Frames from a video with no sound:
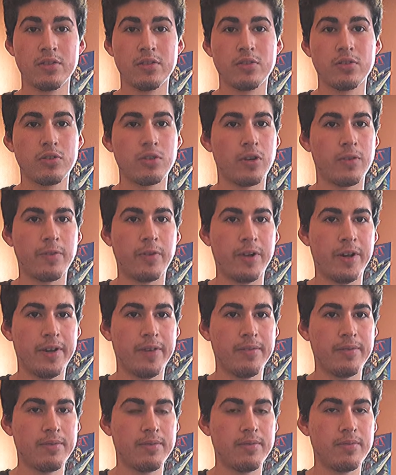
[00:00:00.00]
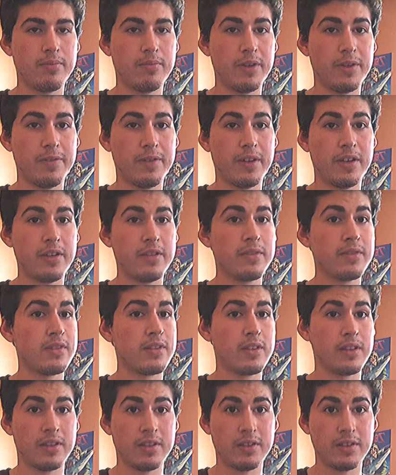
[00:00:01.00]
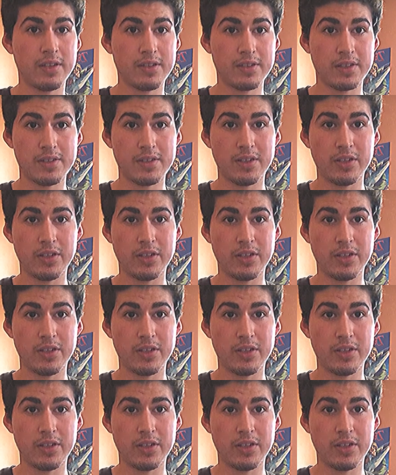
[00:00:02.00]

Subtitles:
go for it. But if not, let's continue.